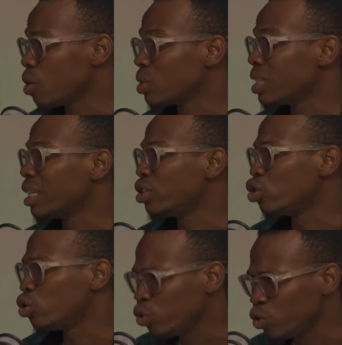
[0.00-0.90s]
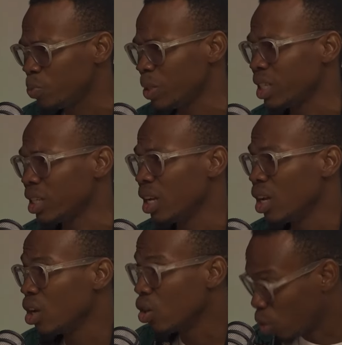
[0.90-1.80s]
that should be
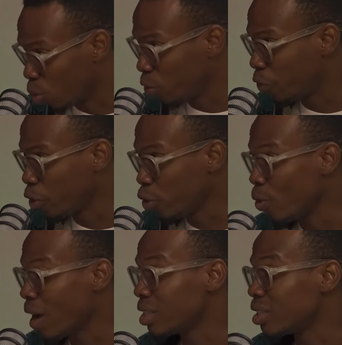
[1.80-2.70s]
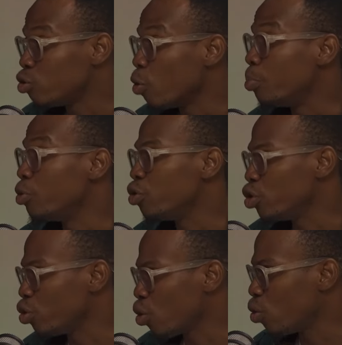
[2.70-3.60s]
good for you as you're building
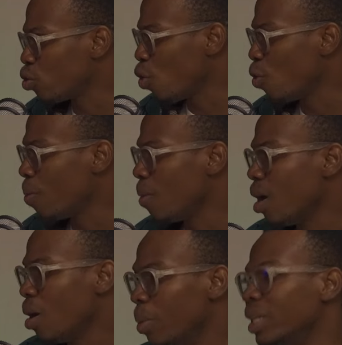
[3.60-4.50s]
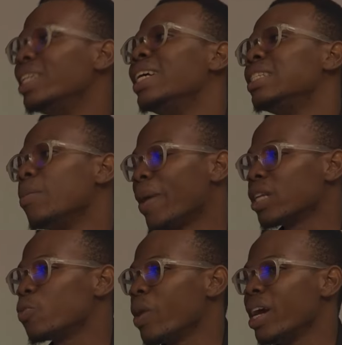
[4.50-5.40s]
your own home. But then there's a part
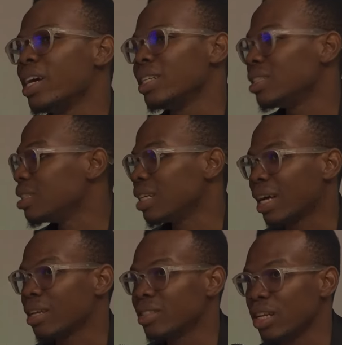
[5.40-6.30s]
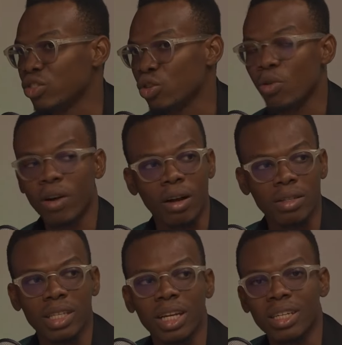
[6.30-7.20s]
where the counsel is no more counseling.
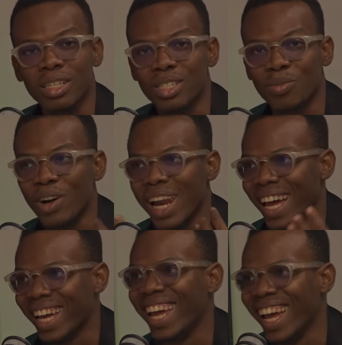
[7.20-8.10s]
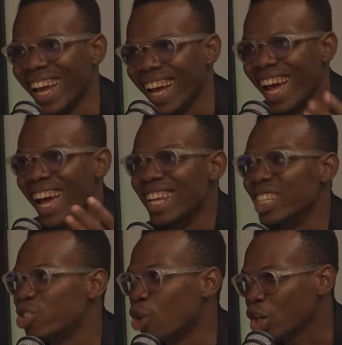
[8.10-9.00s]
It's more like
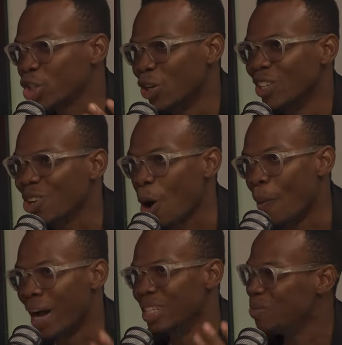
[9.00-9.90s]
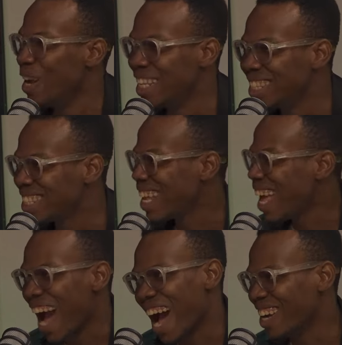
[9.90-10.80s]
instruction, commandment.
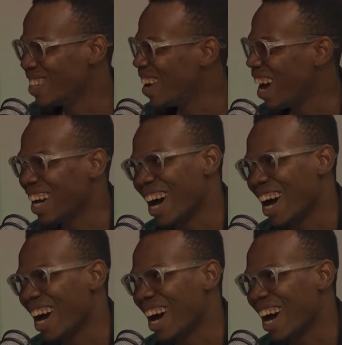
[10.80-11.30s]
I don't know. How